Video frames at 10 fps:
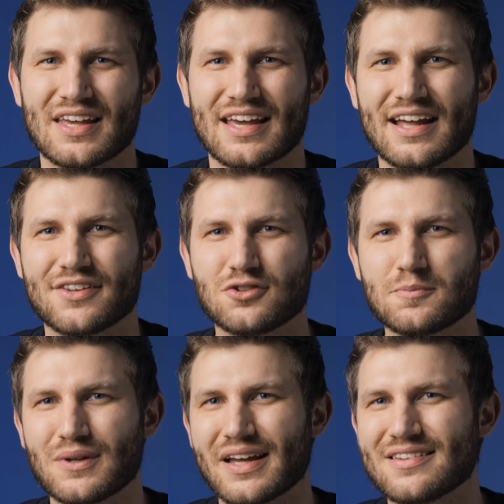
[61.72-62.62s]
And as you
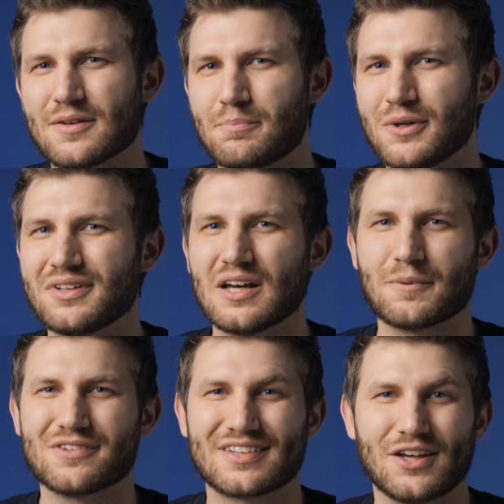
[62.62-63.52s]
plan to build
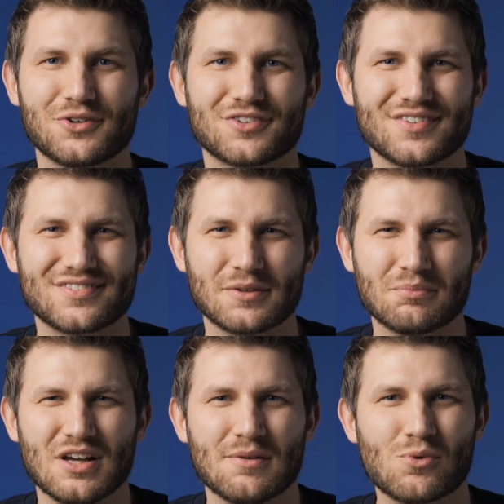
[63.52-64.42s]
up and scale your
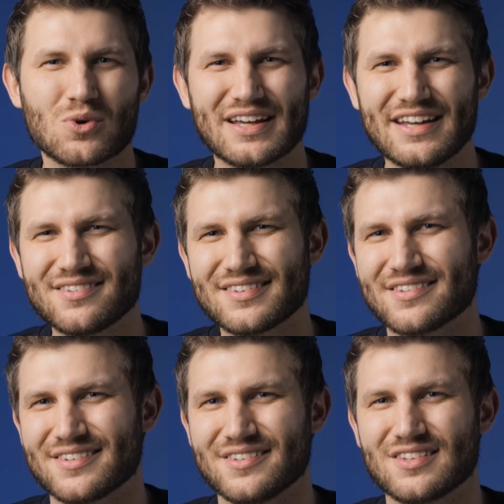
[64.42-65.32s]
system, more
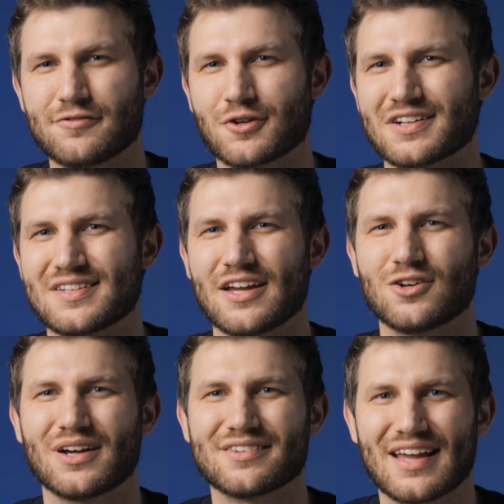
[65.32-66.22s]
instances of your
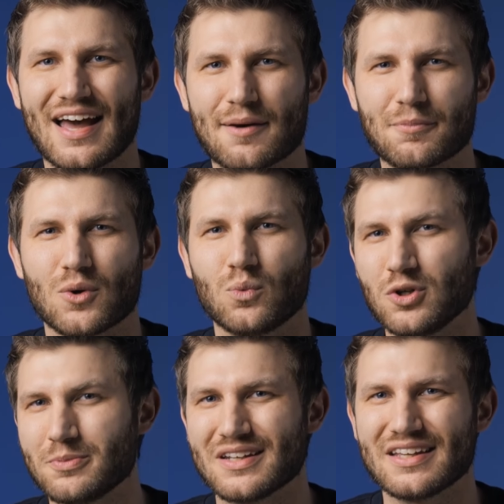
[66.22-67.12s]
containerized app
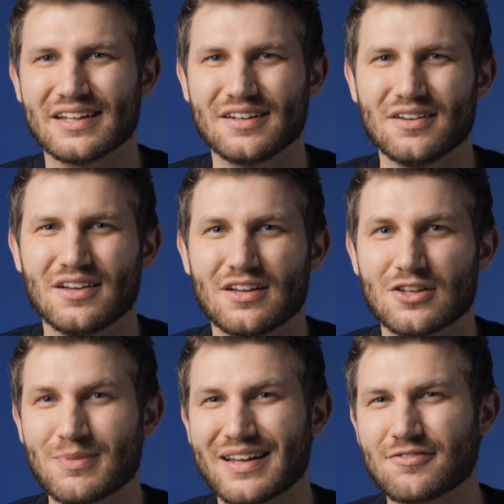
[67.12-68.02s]
will be needed.
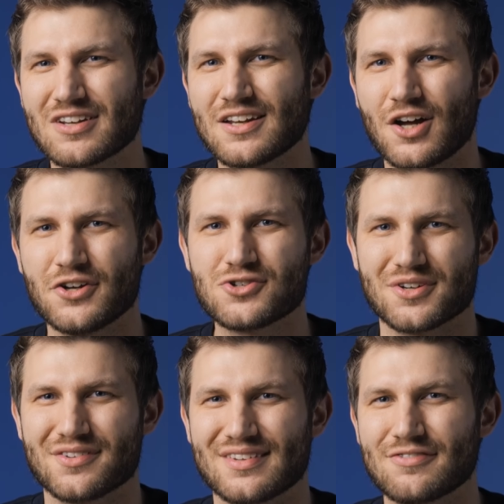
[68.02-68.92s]
You might even need
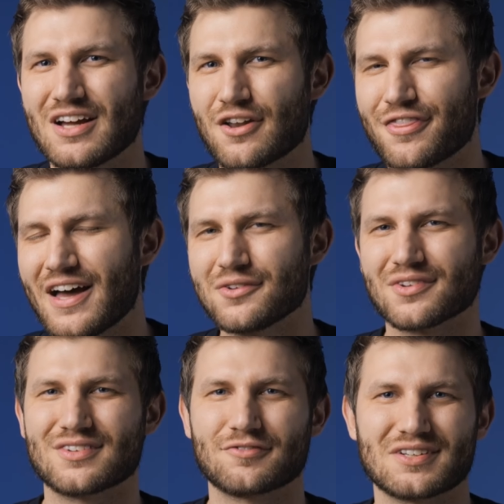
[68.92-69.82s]
hundreds, if not
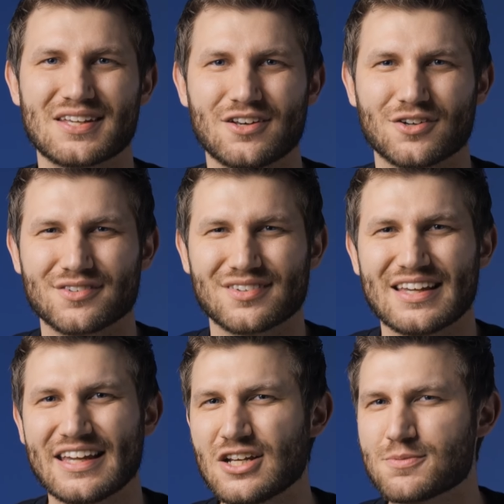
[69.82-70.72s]
thousands of containers,
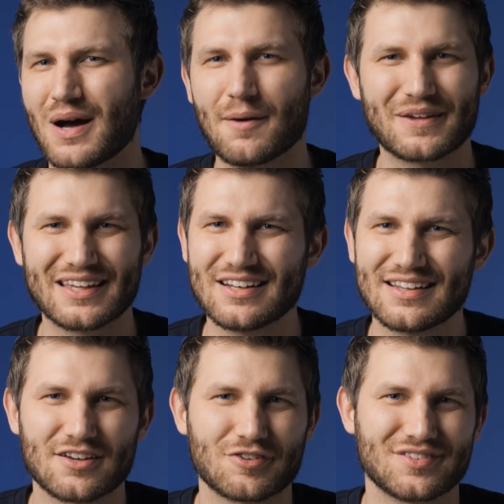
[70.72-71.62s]
each popping in
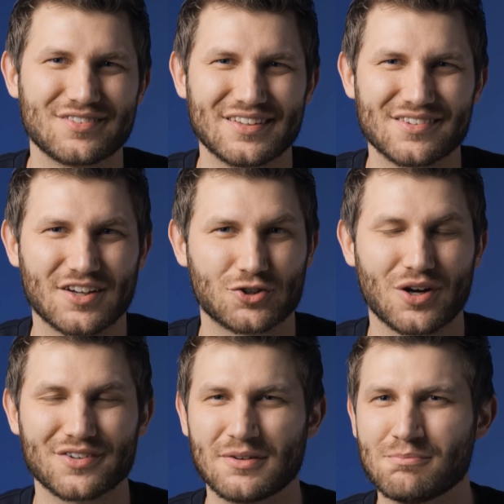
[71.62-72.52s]
and out of existence
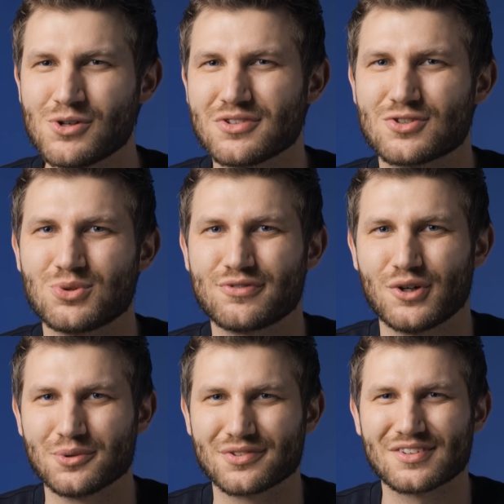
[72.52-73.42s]
across a multitude of
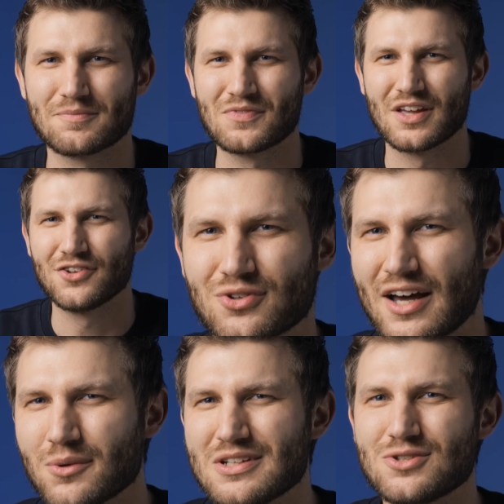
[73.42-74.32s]
hosts. So
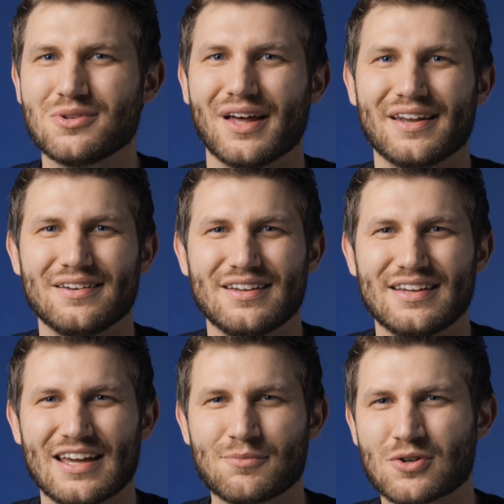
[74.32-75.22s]
how do we do that?
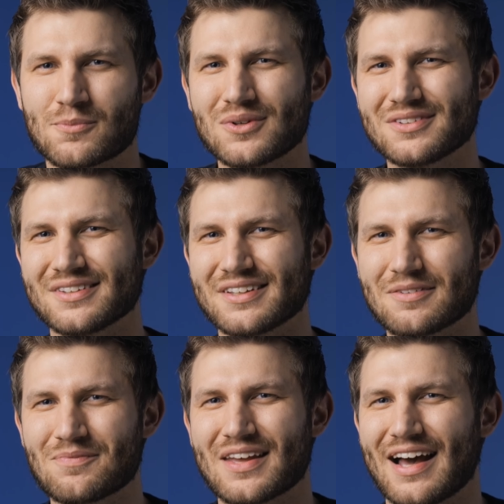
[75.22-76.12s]
And more
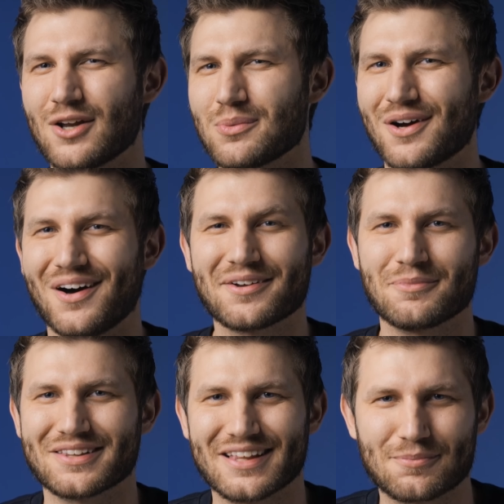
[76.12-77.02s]
importantly, how do we
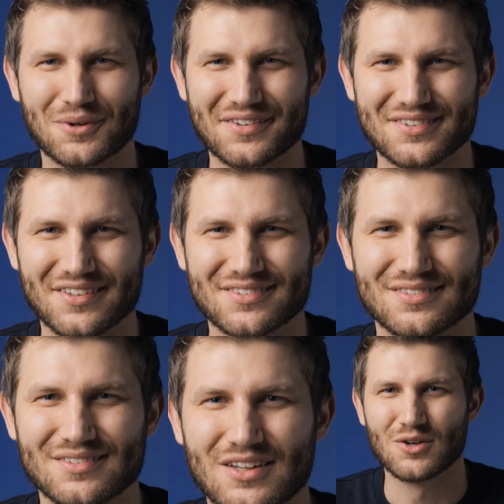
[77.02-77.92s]
automate that
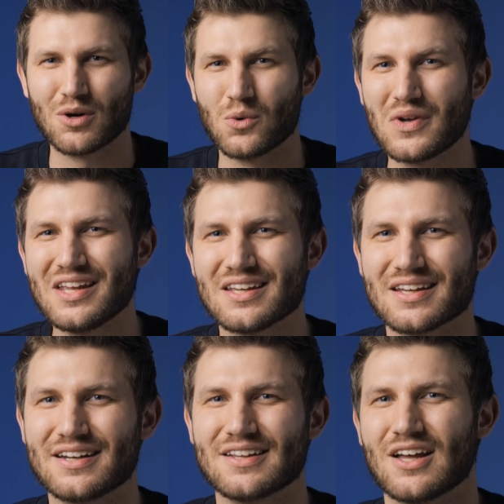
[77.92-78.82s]
process? Well, we
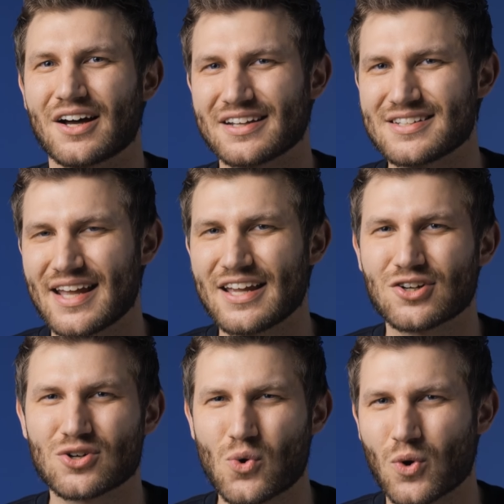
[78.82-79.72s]
need a
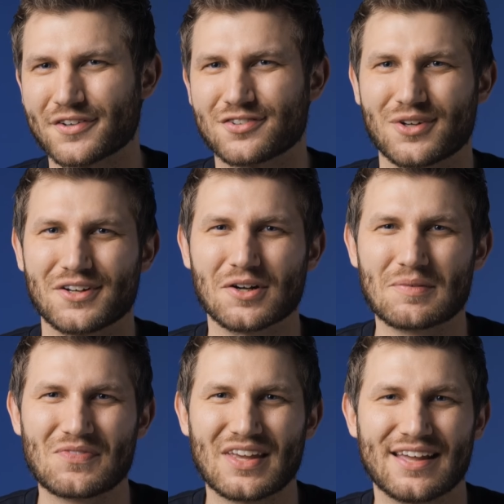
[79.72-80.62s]
container orchestrator.
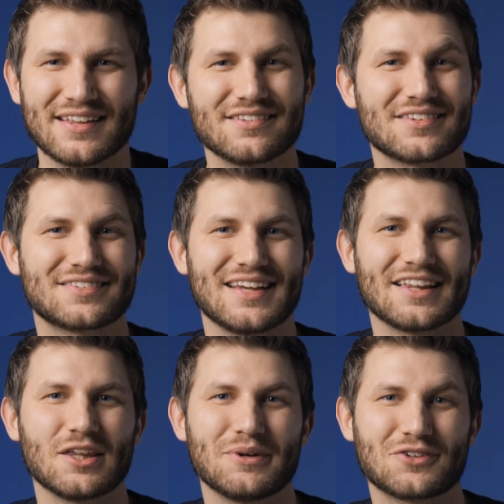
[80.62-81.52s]
And that is
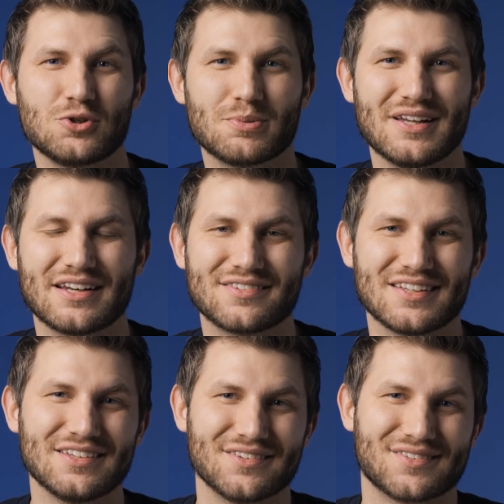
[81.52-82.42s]
exactly what Kubernetes
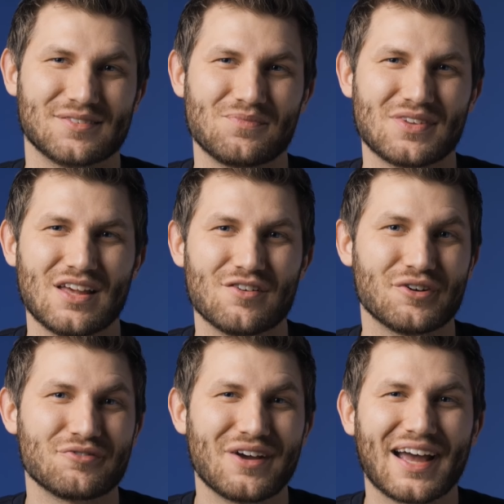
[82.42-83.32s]
is.
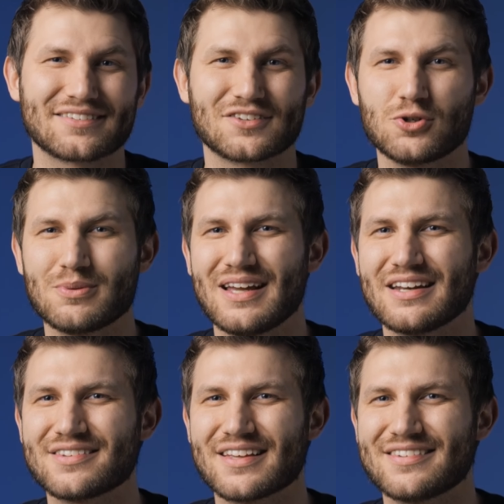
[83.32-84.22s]
Fun fact,
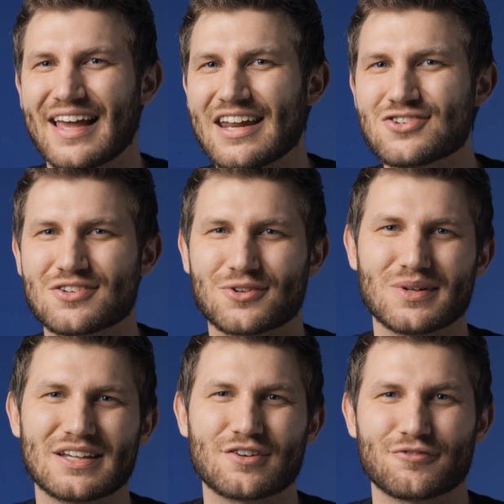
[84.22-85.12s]
Kubernetes is ancient
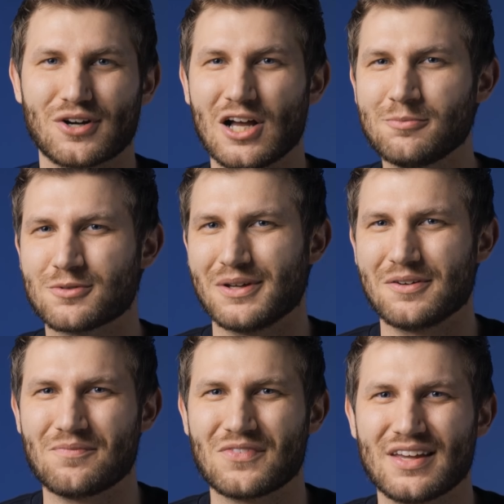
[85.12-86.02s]
Greek for
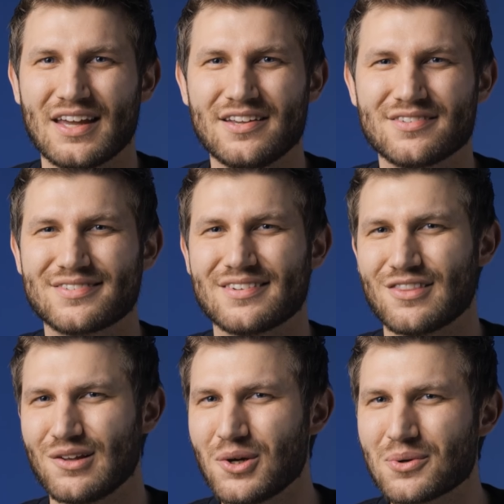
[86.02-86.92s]
helmsman. Hence,
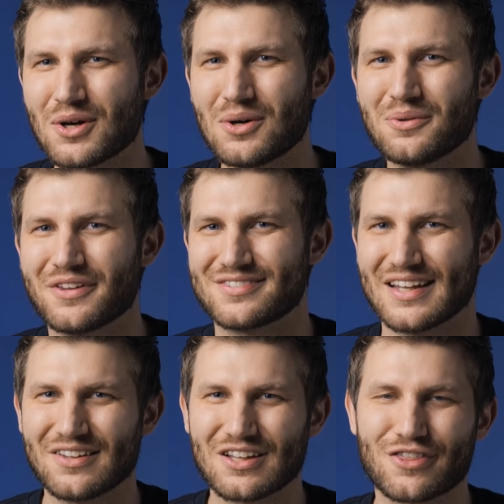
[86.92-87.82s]
the logo, the
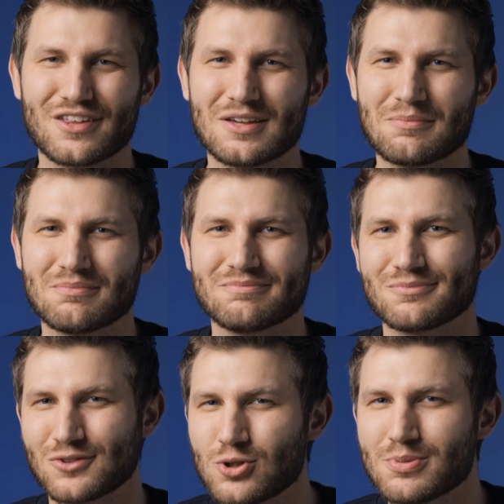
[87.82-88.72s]
sailing theme,
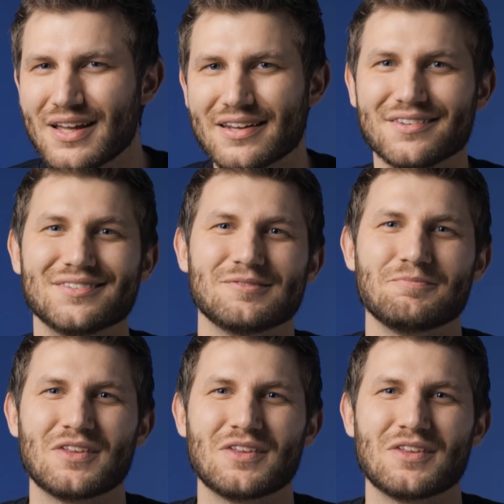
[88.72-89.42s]
Kubernetes.